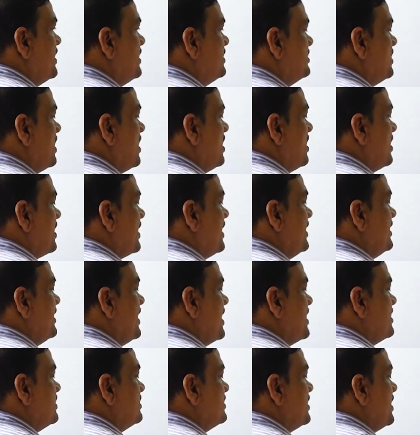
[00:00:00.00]
is a right
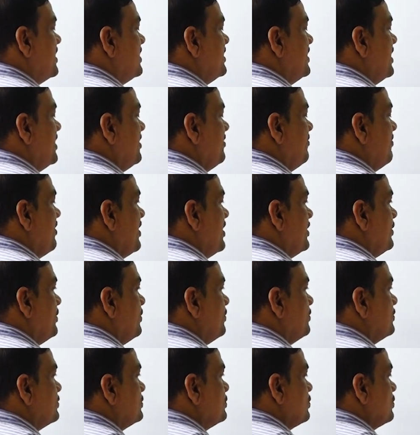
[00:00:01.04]
hand side derivative?